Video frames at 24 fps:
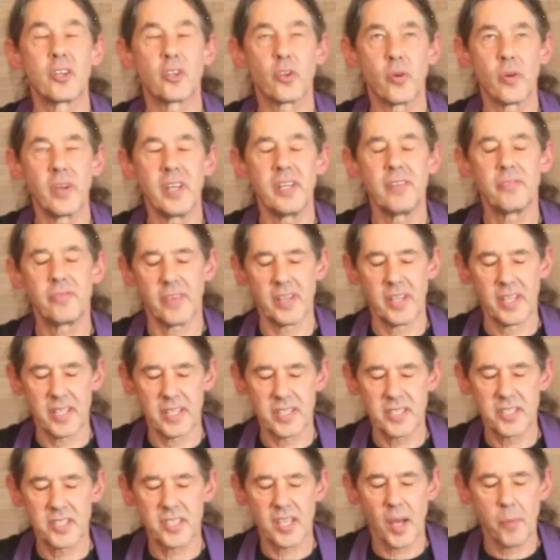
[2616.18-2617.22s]
grief
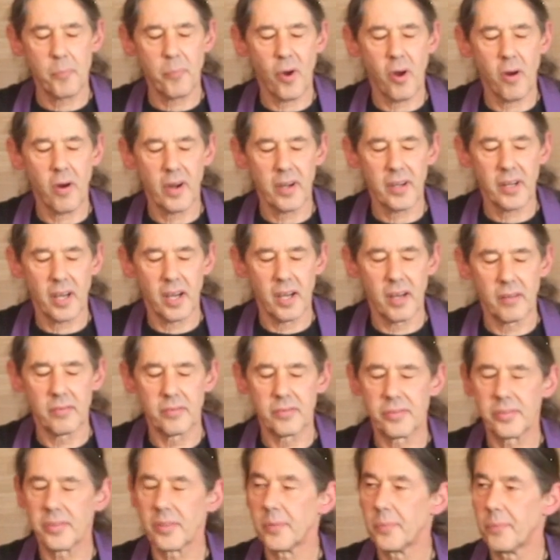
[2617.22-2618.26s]
is a part
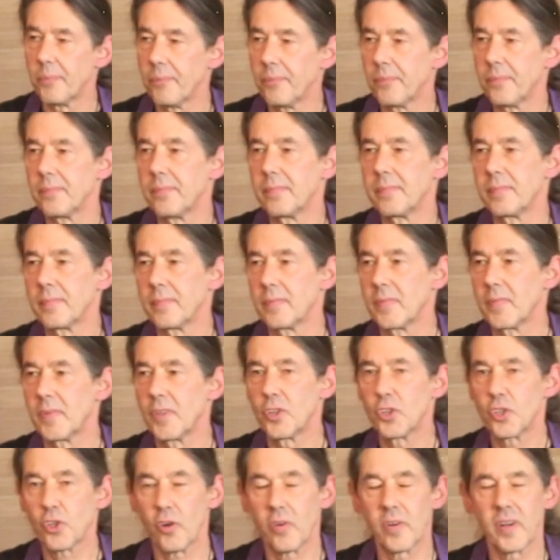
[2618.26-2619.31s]
of
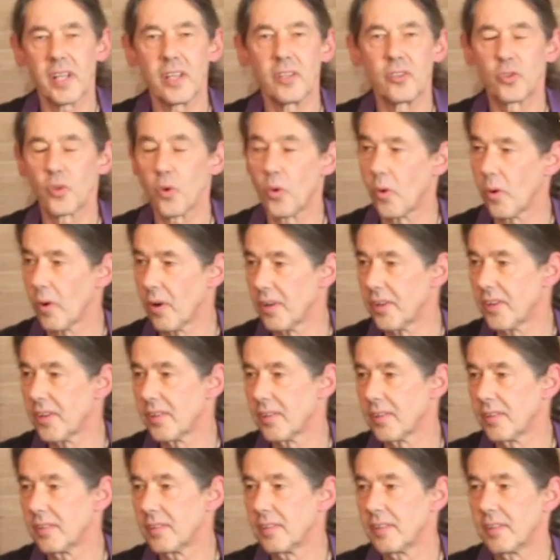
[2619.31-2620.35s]
turning toward
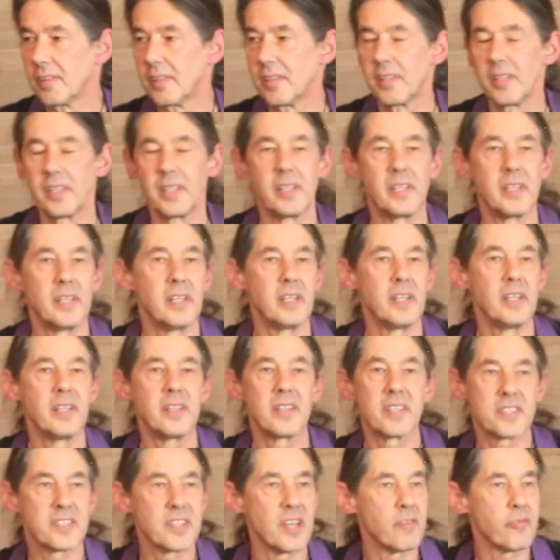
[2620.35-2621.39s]

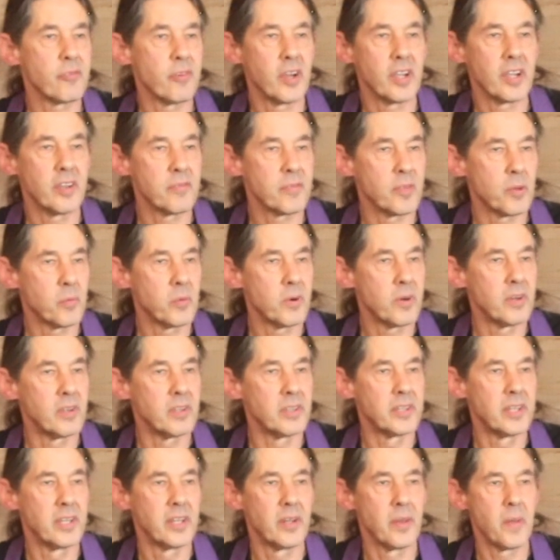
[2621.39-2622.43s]
the suffering of the
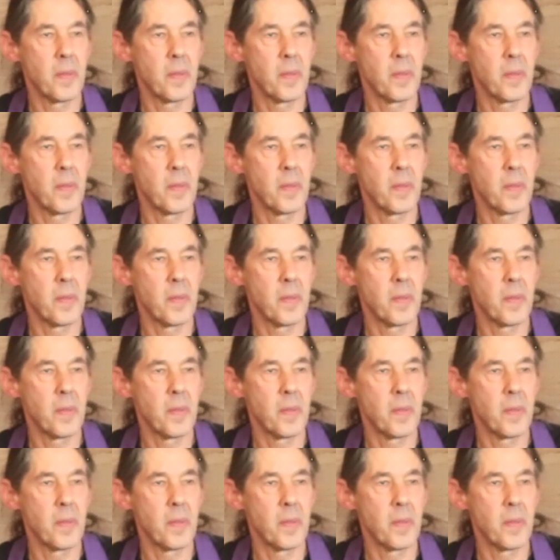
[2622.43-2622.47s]
world.